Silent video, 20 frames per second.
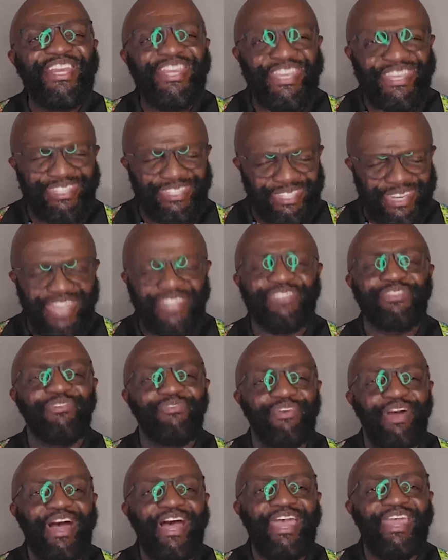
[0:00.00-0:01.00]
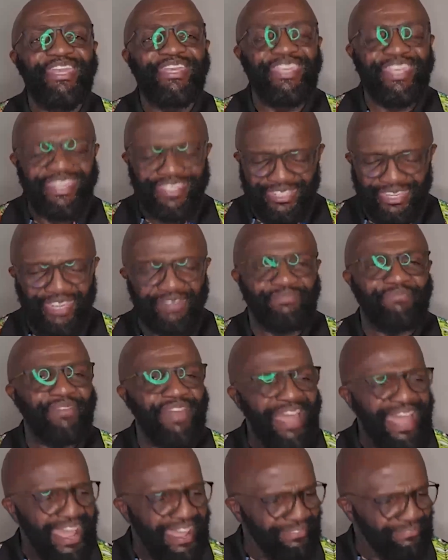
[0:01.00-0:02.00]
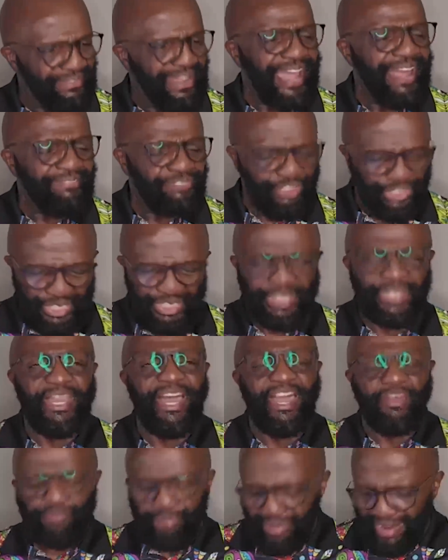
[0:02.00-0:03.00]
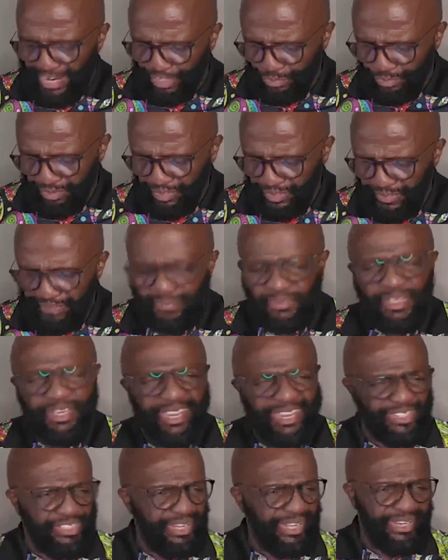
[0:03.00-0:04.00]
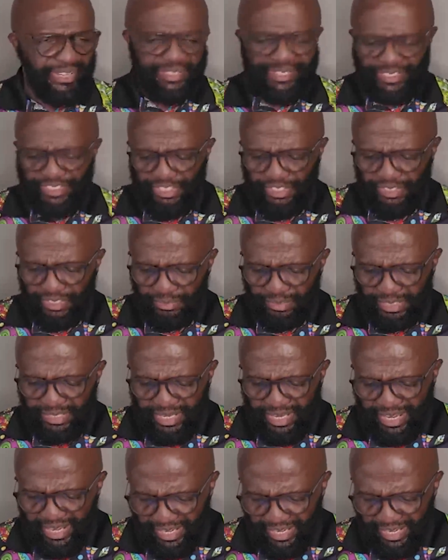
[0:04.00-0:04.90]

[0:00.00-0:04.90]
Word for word: He He's testifying. He said, I, have seen God prosper. He said, and listen to me.